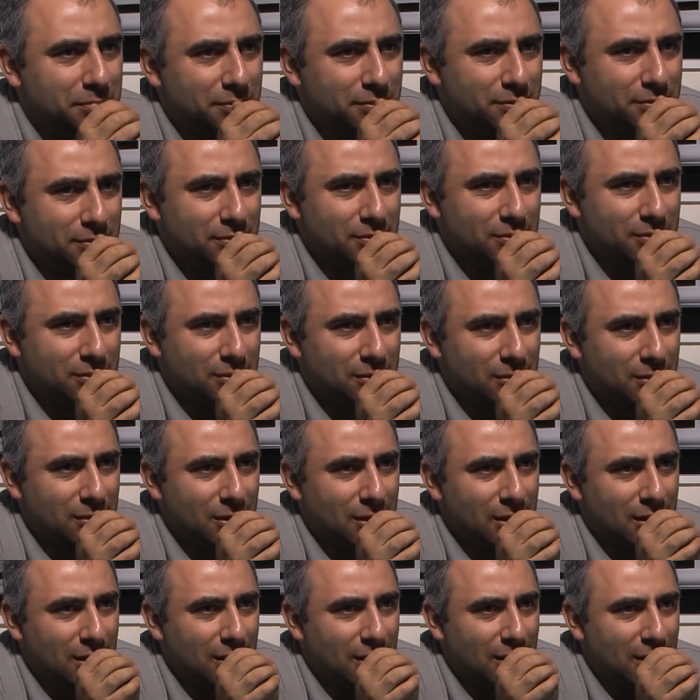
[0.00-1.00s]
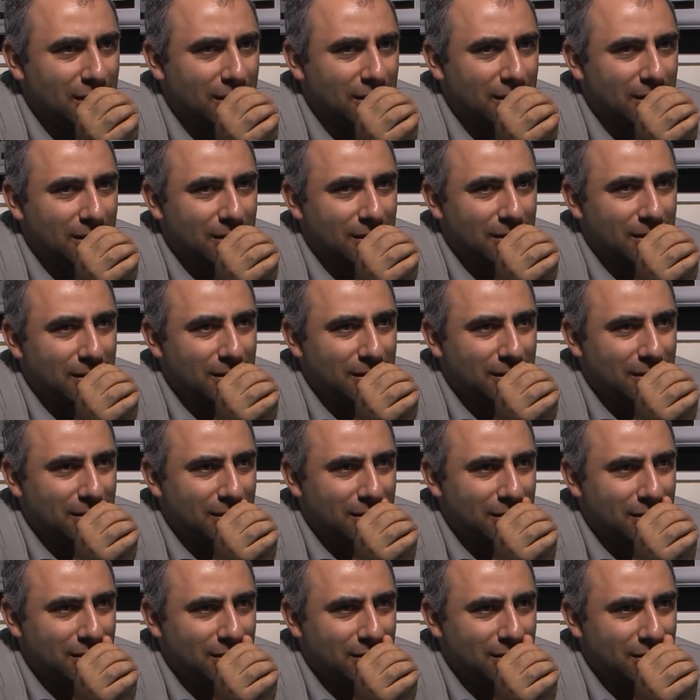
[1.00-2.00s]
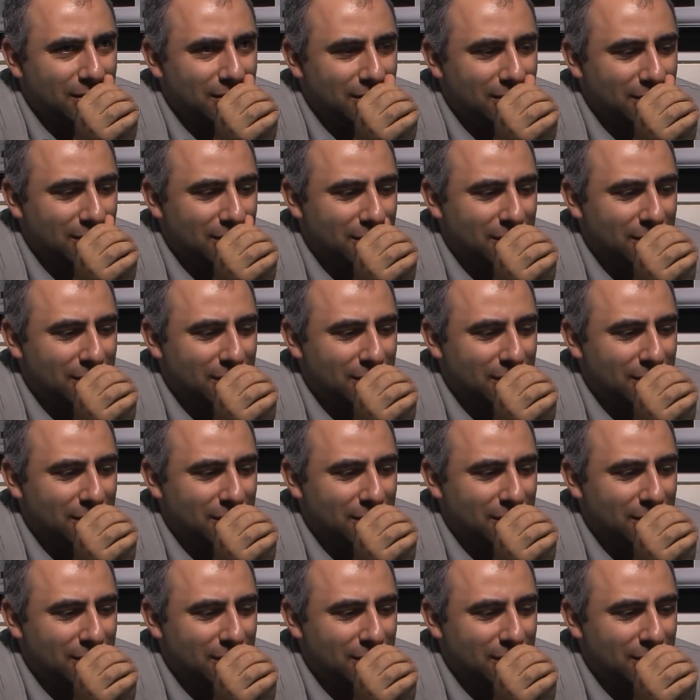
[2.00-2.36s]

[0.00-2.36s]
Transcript: (no one is talking)